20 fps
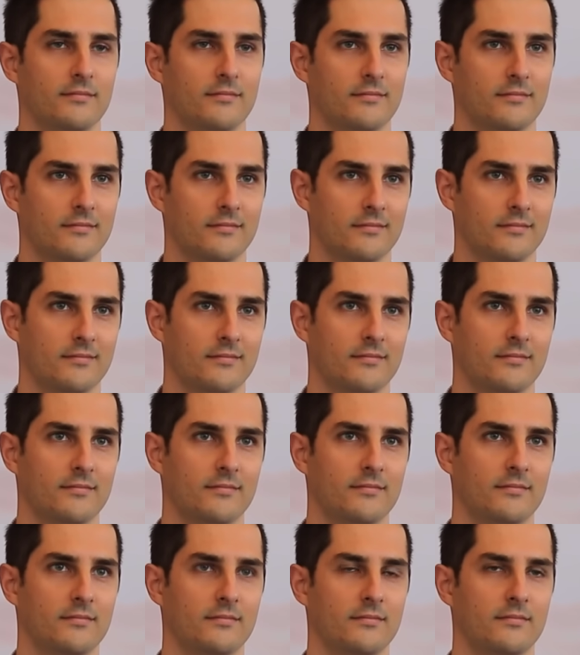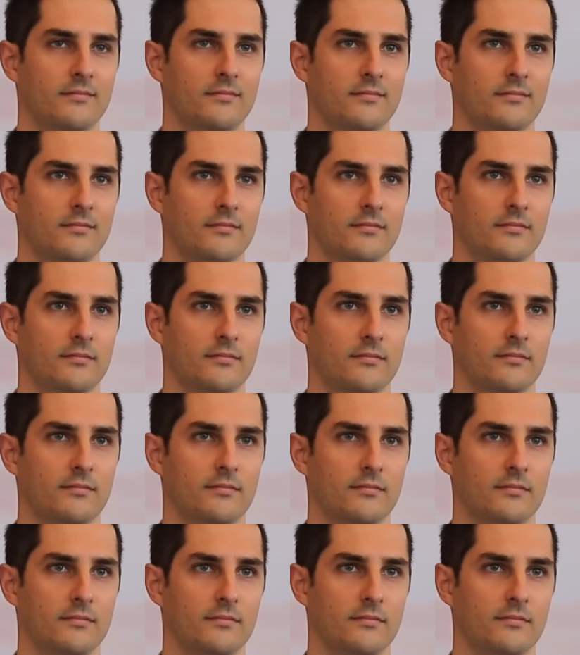
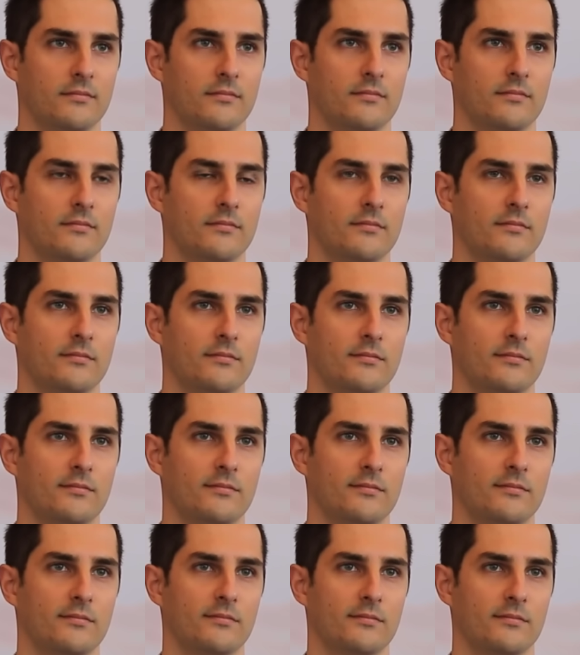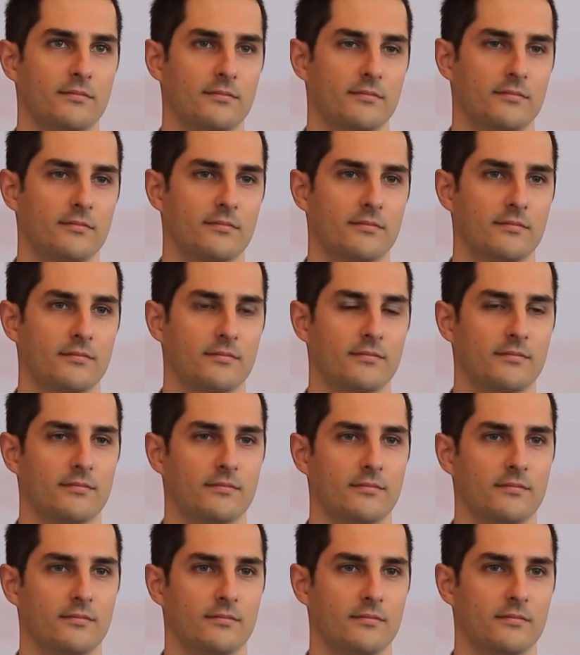
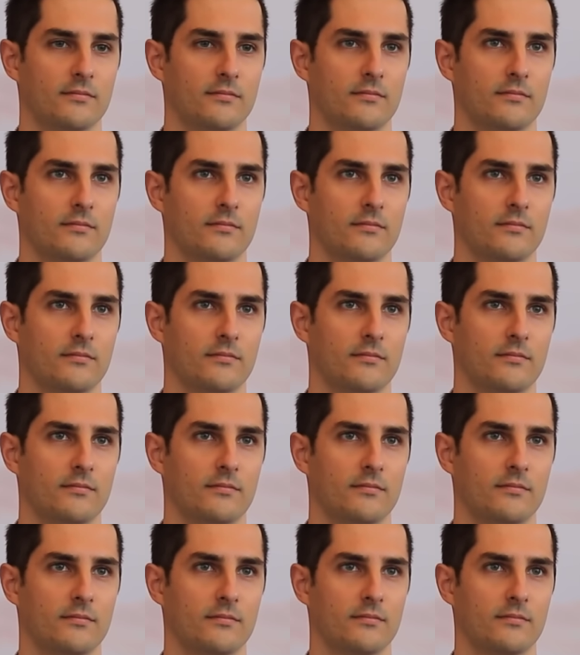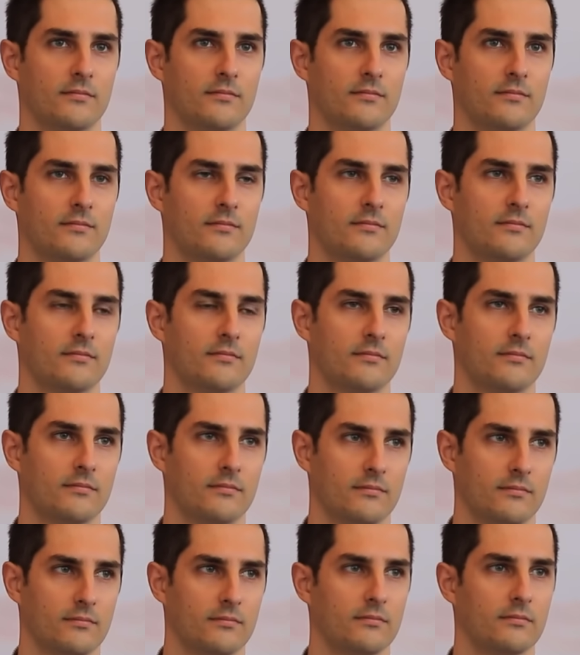
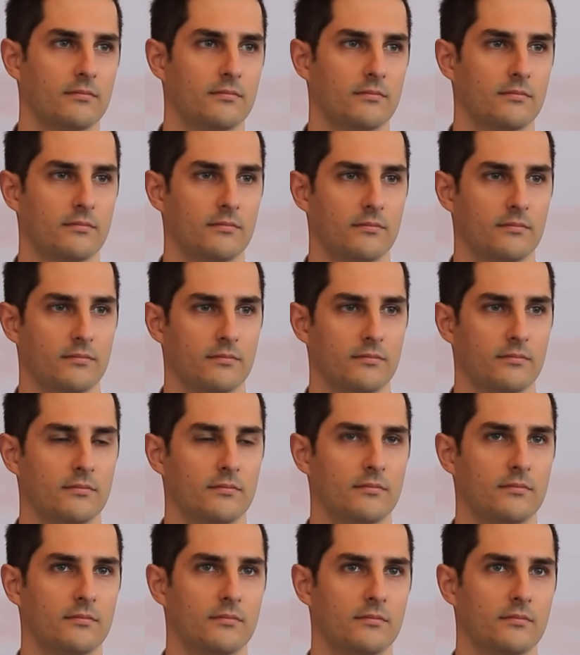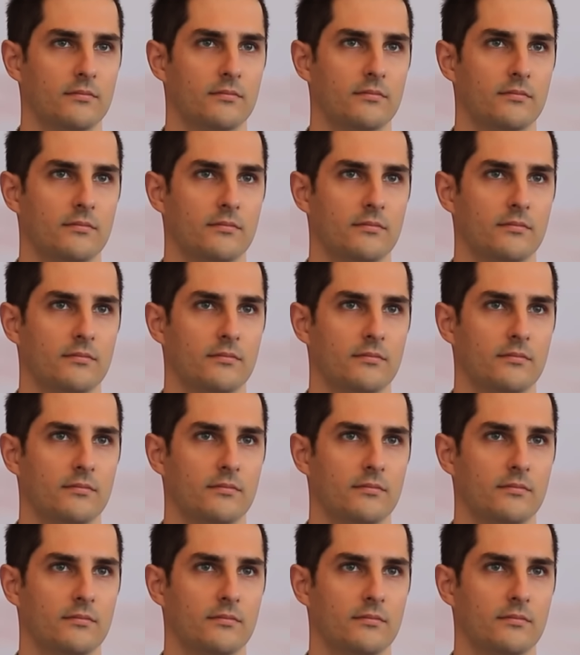This person isn't speaking.